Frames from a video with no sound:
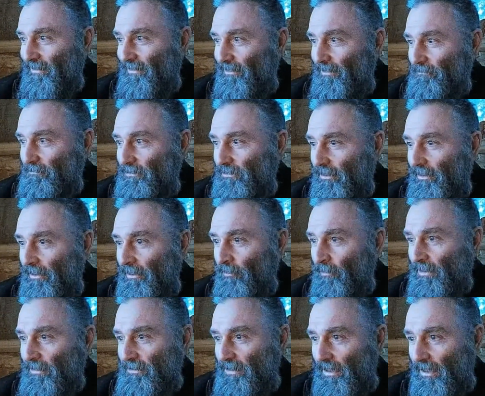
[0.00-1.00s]
So
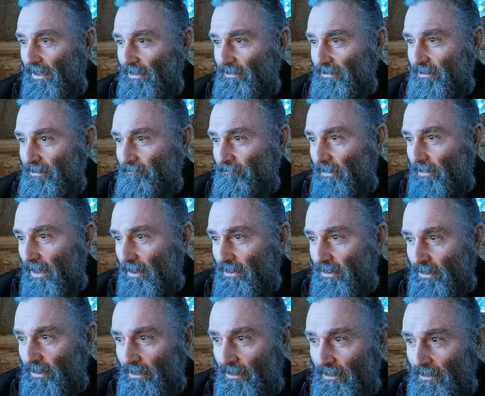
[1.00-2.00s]
anyways, guys, I
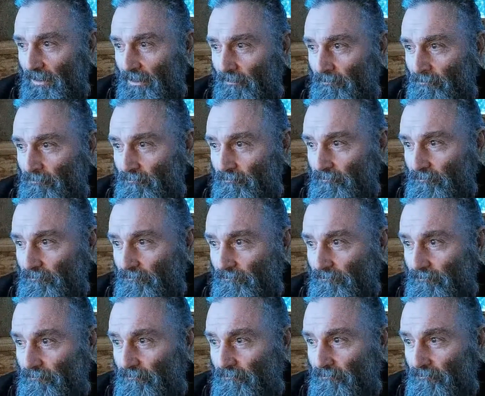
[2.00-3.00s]
think we're
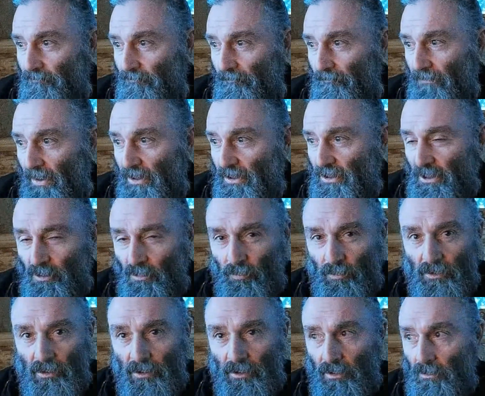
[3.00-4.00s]

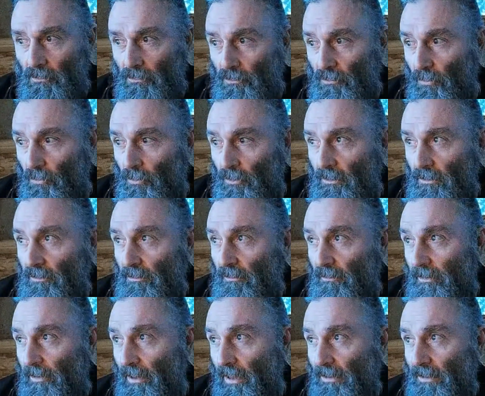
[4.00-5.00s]
going to call
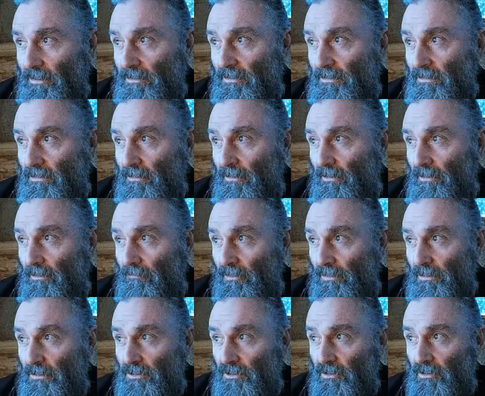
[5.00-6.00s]
that
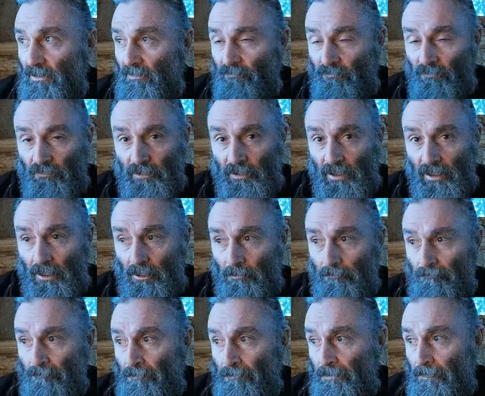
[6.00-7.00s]
a stream for
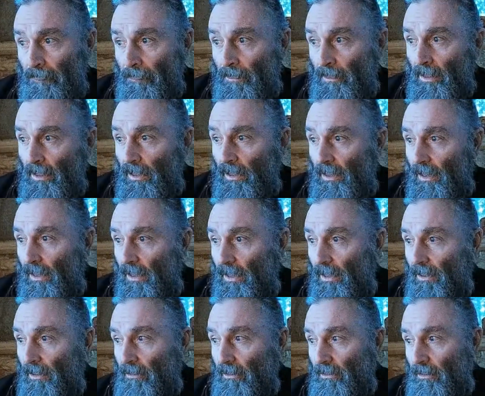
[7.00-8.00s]
now.
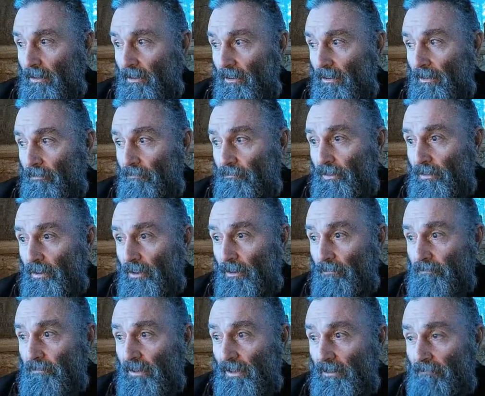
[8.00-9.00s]
And,
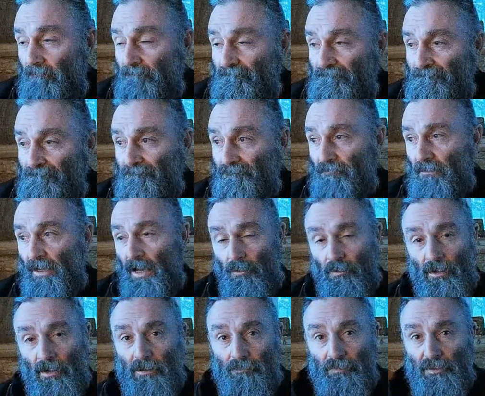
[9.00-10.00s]
yeah, I
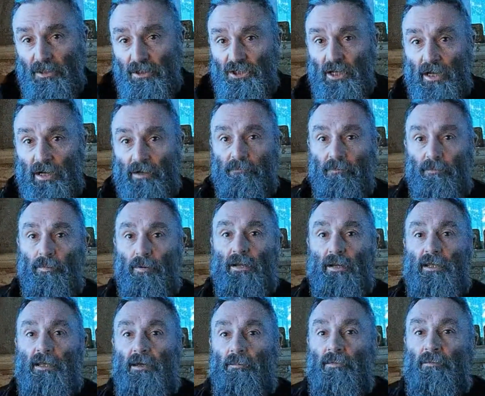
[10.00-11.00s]
really appreciate
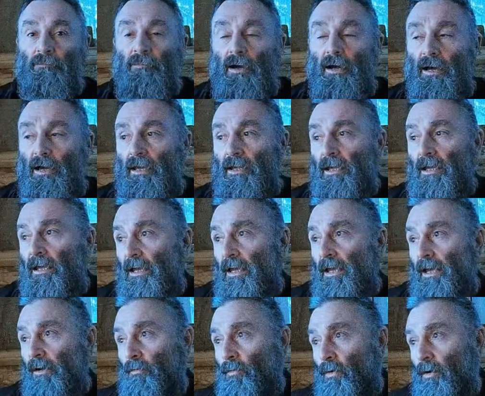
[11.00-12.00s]
everybody coming by
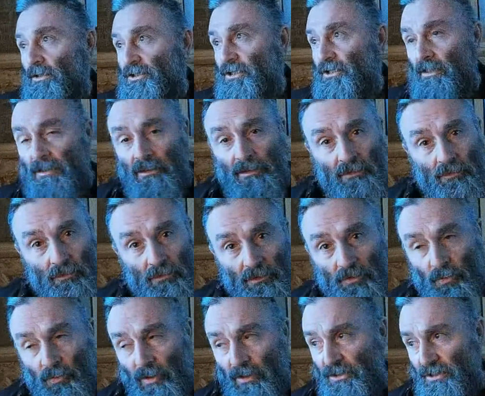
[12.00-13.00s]
and watching and all the
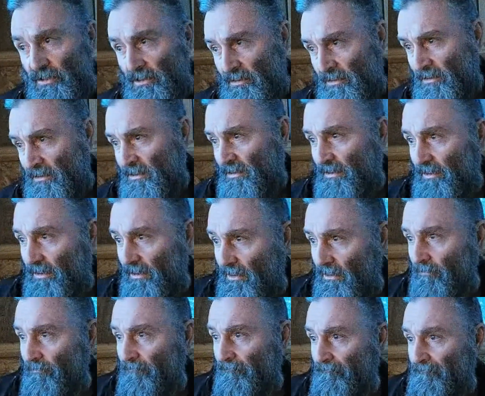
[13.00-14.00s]
questions.
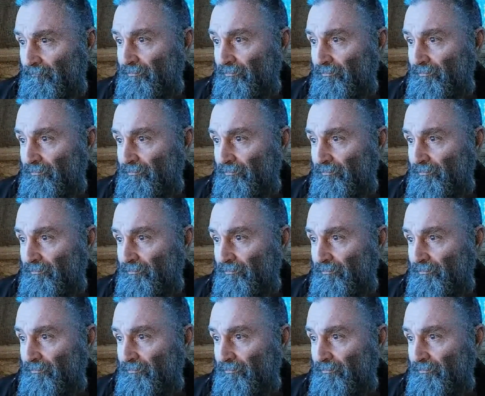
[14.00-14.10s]
And